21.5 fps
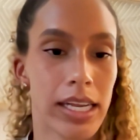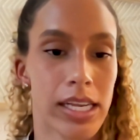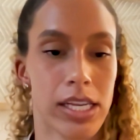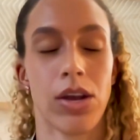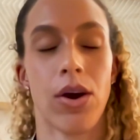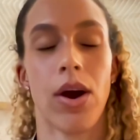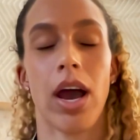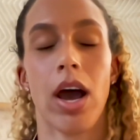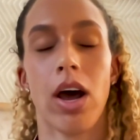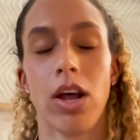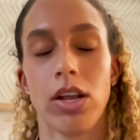So
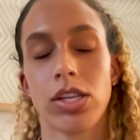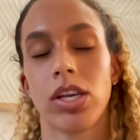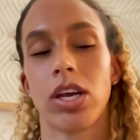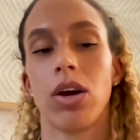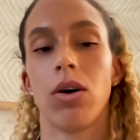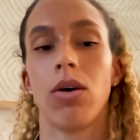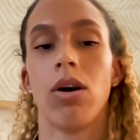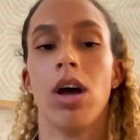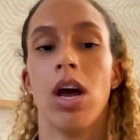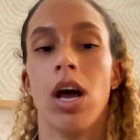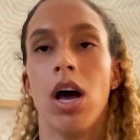I
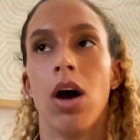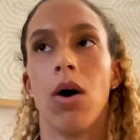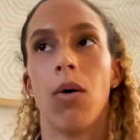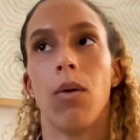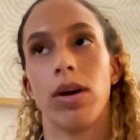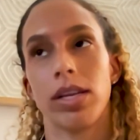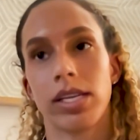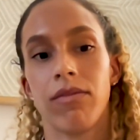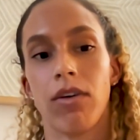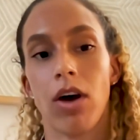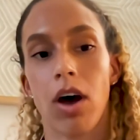also
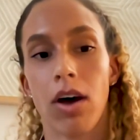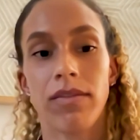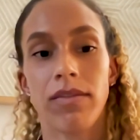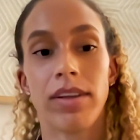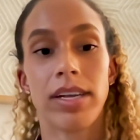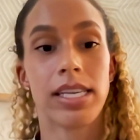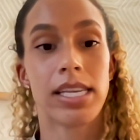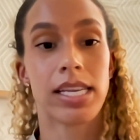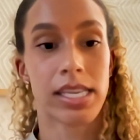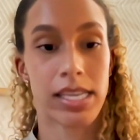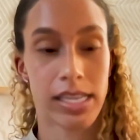was involved
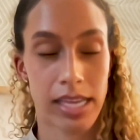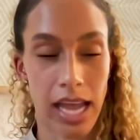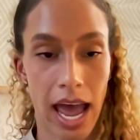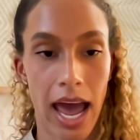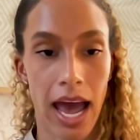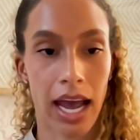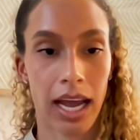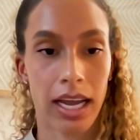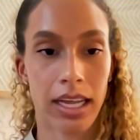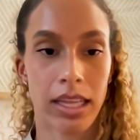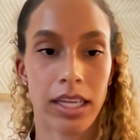in
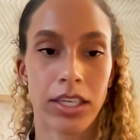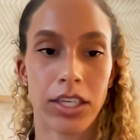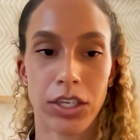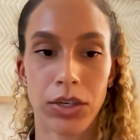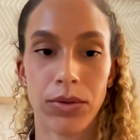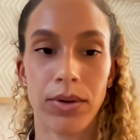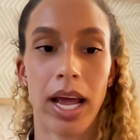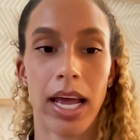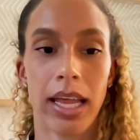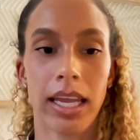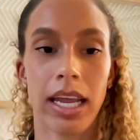SAC, the
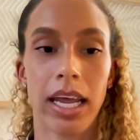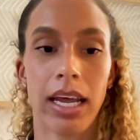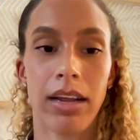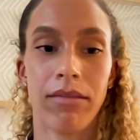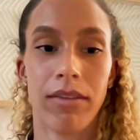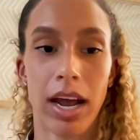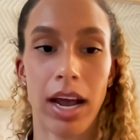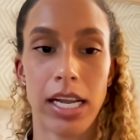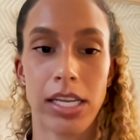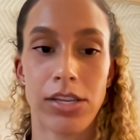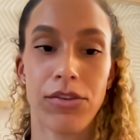Student Athlete
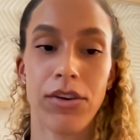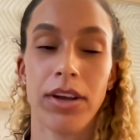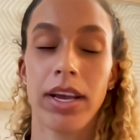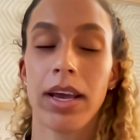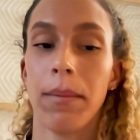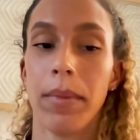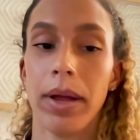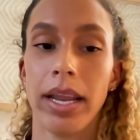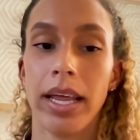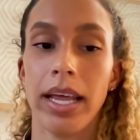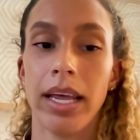Advisory
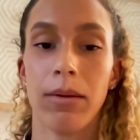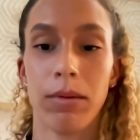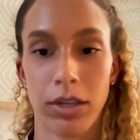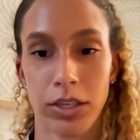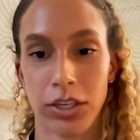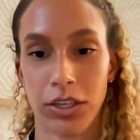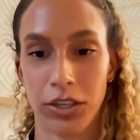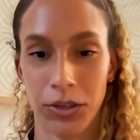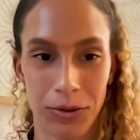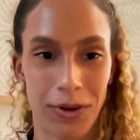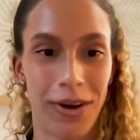Committee,
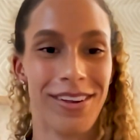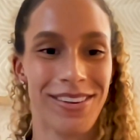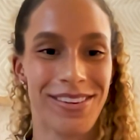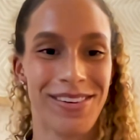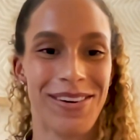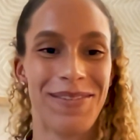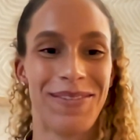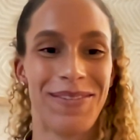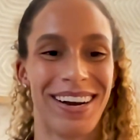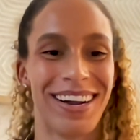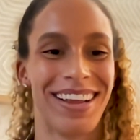which you were also
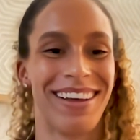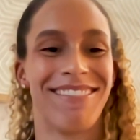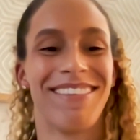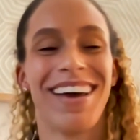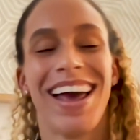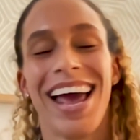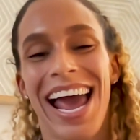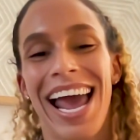a part of.